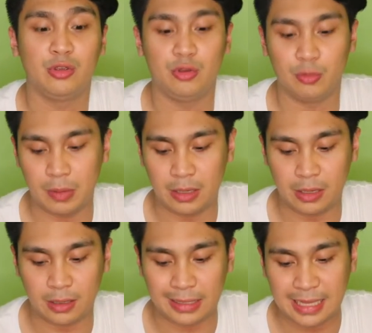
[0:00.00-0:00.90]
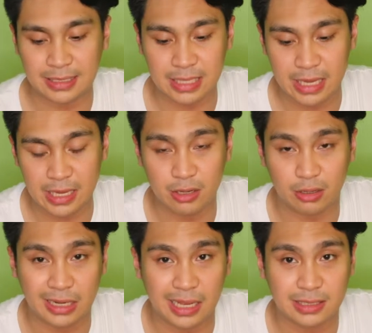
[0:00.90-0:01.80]
yung mga class A
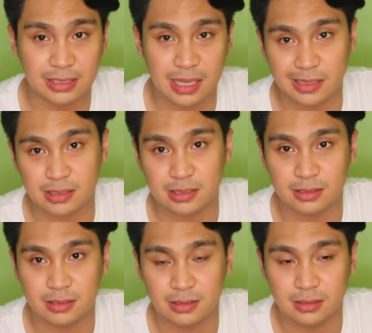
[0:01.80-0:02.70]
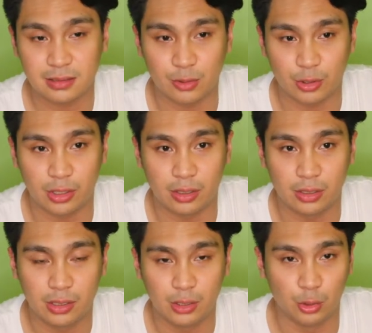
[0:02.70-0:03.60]
or class S or
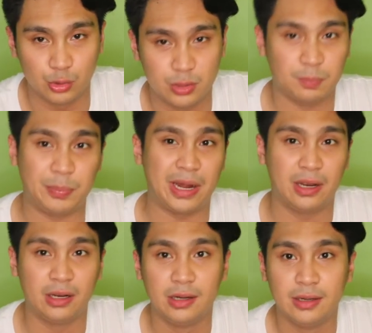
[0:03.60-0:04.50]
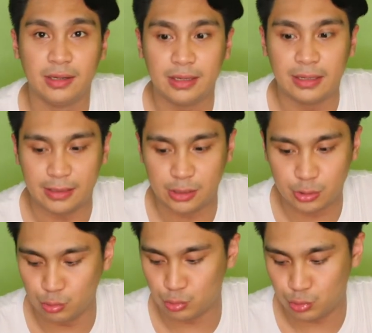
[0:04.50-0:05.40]
ghost pair na
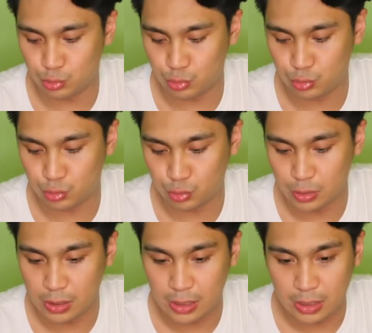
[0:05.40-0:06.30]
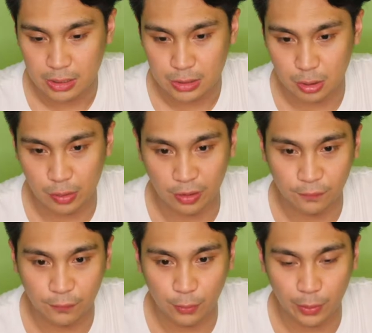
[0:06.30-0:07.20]
shoes. So
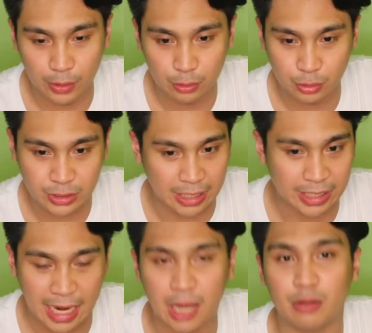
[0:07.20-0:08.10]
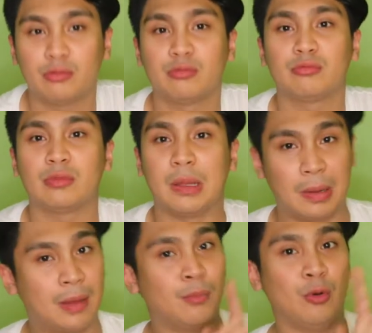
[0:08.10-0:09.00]
if you want to check it out,
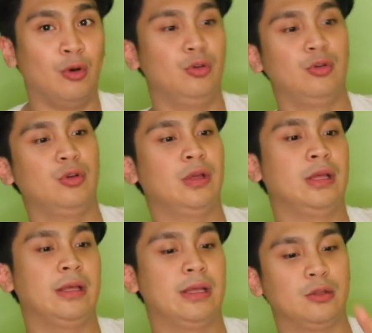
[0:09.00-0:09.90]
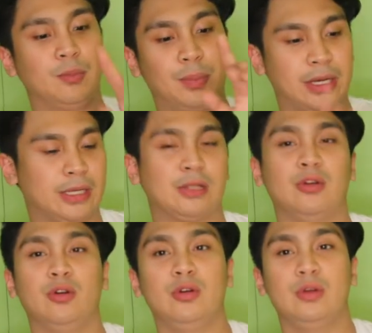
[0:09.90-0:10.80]
abangan mo itong part na to.